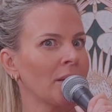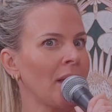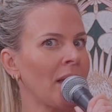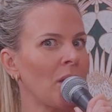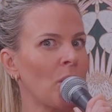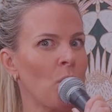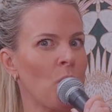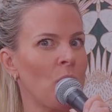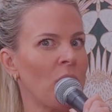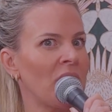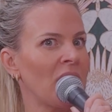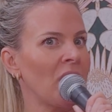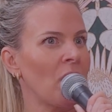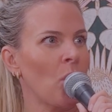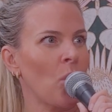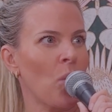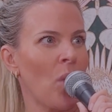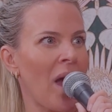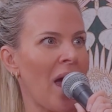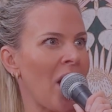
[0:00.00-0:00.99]
Like,
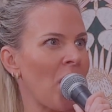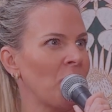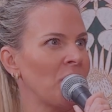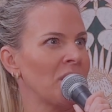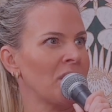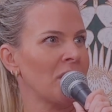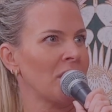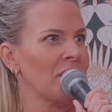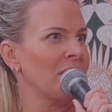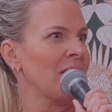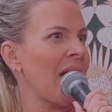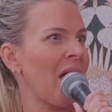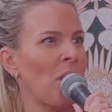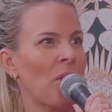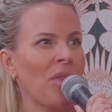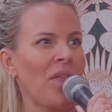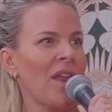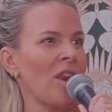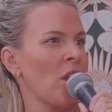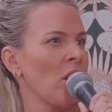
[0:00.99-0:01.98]
how did
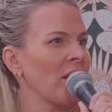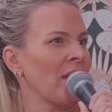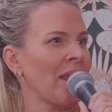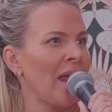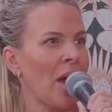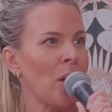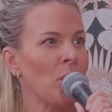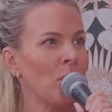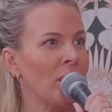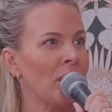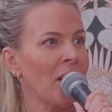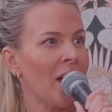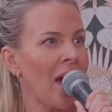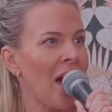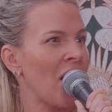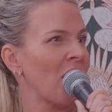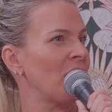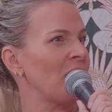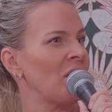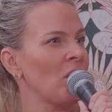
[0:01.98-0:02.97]
that not get out?
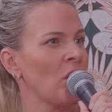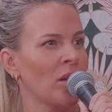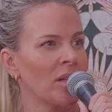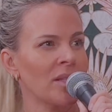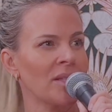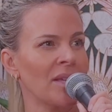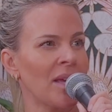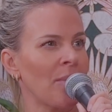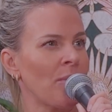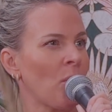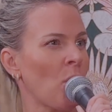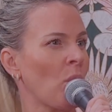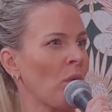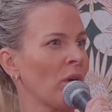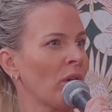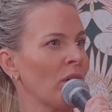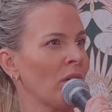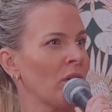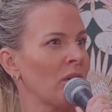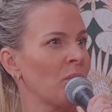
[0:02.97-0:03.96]
How did he not say
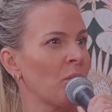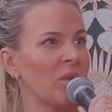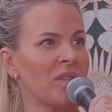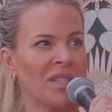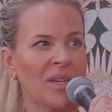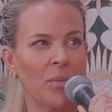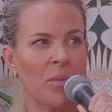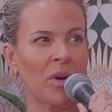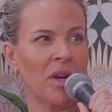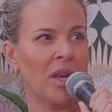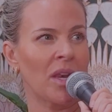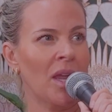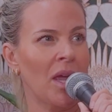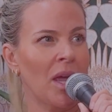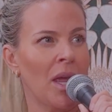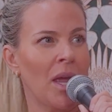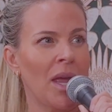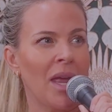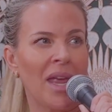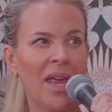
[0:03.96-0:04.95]
more? Was someone
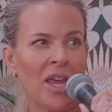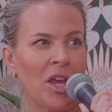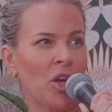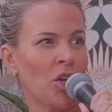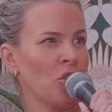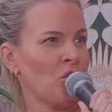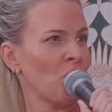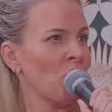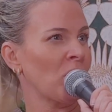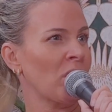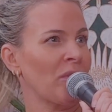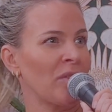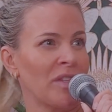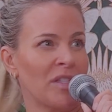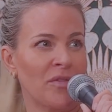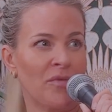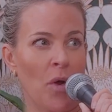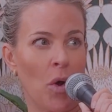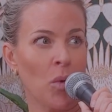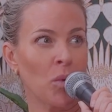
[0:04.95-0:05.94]
in control of
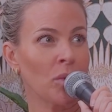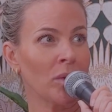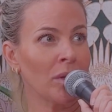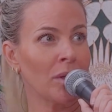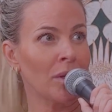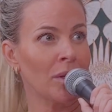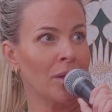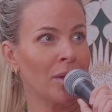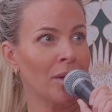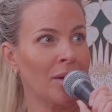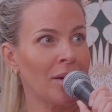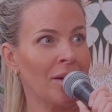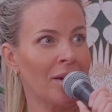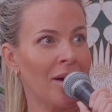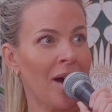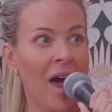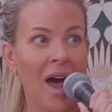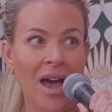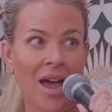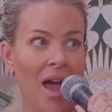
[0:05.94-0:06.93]
his phone?
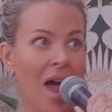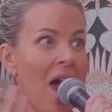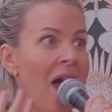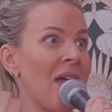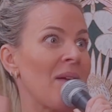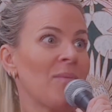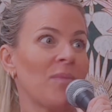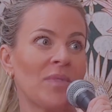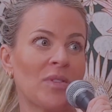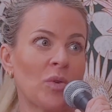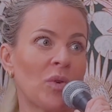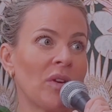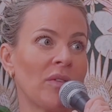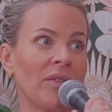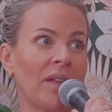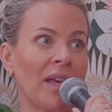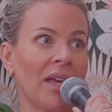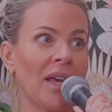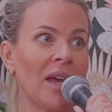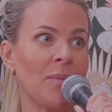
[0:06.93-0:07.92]
I'm sort of
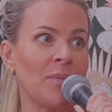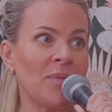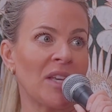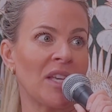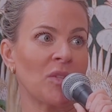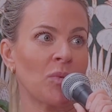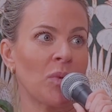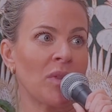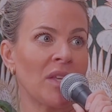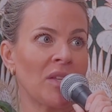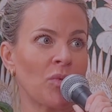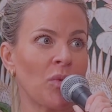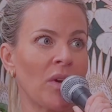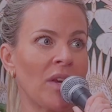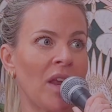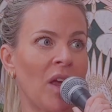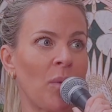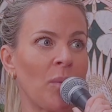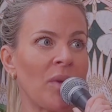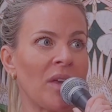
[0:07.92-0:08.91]
like obsessed with this right
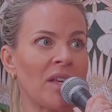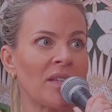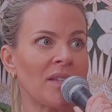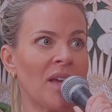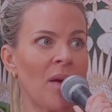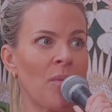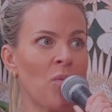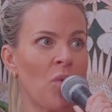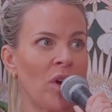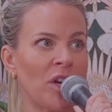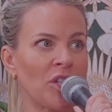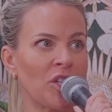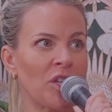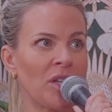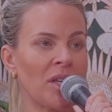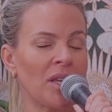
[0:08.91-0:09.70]
now because I'm watching.